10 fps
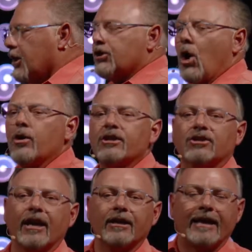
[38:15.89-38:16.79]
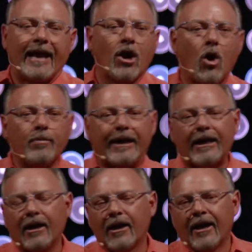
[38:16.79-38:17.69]
Notice that
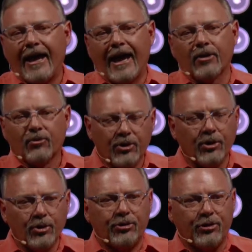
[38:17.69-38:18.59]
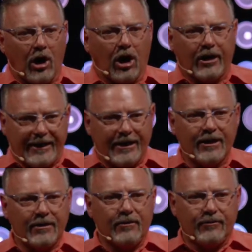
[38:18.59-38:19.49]
Naomi and Ruth are
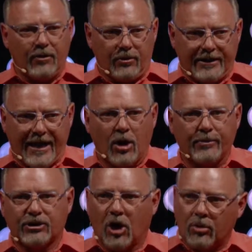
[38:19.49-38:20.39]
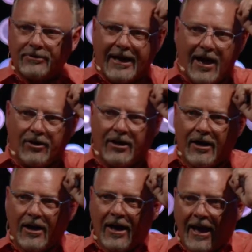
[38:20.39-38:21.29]
in Naomi's hometown
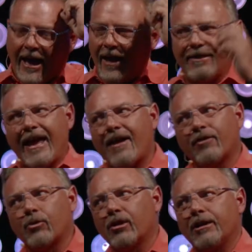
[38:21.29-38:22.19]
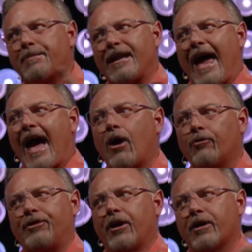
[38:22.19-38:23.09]
and they haven't really been
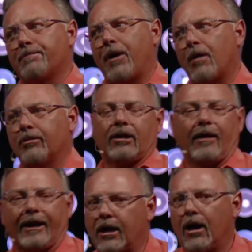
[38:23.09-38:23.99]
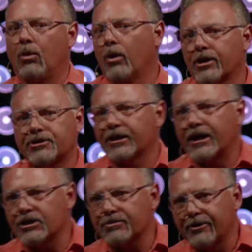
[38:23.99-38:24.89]
out there in public like, uh, where's the
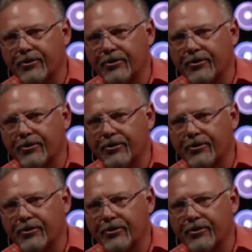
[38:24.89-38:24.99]
kinsman